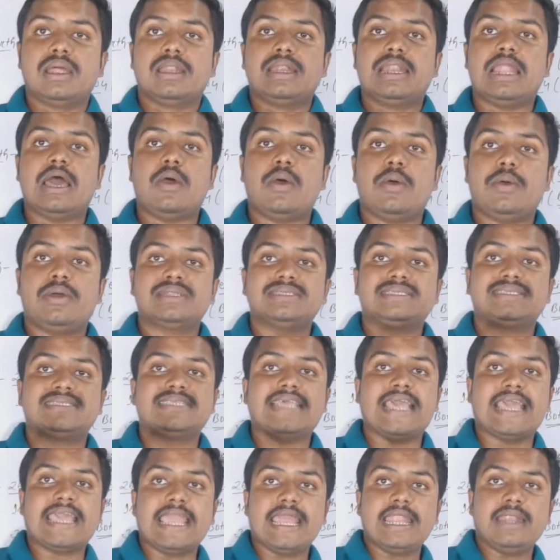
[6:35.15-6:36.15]
Now our
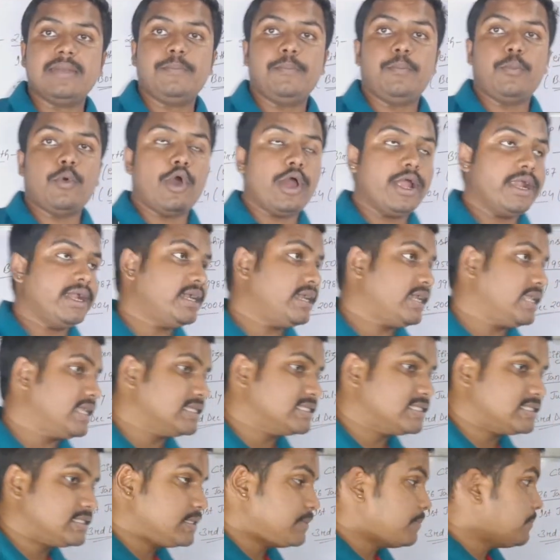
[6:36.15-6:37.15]
second point
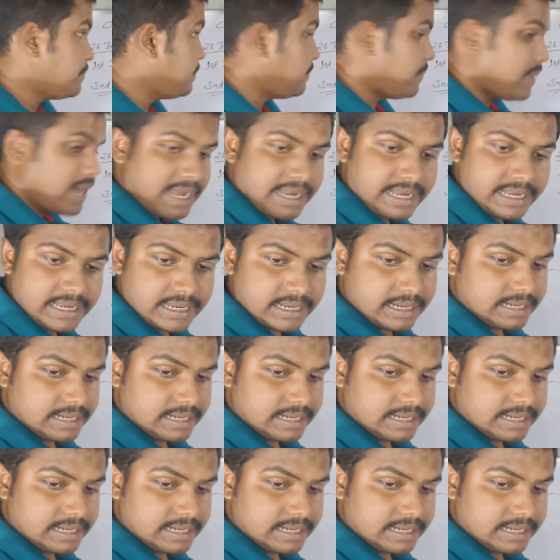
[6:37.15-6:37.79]
is by